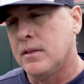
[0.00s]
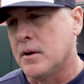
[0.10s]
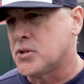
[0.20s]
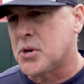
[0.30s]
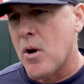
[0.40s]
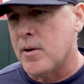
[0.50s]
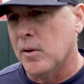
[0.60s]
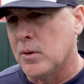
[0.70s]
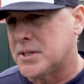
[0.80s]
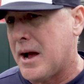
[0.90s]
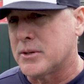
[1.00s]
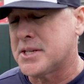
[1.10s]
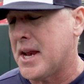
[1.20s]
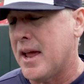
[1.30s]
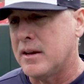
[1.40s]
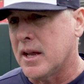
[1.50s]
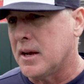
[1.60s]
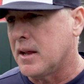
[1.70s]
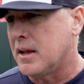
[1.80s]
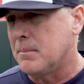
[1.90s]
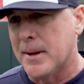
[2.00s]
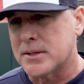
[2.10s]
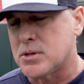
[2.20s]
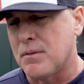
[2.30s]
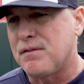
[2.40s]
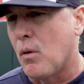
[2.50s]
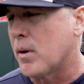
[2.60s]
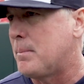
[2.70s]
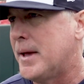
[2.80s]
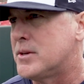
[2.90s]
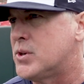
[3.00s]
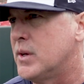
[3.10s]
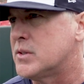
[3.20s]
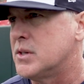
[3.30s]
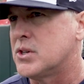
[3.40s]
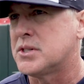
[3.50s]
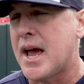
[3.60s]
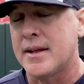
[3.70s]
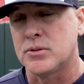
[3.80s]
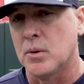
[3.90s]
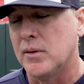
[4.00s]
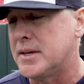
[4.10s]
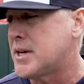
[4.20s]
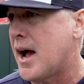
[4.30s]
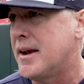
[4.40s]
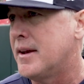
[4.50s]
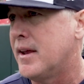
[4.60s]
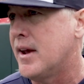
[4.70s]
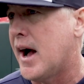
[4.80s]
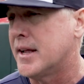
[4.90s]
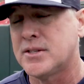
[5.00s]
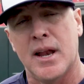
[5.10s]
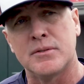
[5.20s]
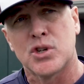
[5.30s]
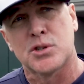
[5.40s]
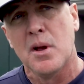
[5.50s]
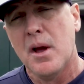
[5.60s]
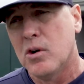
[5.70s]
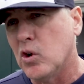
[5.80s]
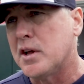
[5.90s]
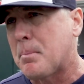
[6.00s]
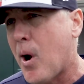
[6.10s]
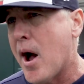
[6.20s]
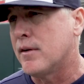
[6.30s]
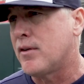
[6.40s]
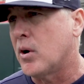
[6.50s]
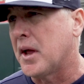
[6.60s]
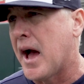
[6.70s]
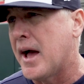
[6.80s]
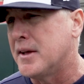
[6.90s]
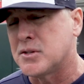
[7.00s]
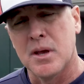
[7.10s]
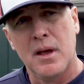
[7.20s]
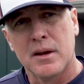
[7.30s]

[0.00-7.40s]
Their starter was outstanding. He mixed four pitches and just had us really tied into knots. And I was just really proud of our guys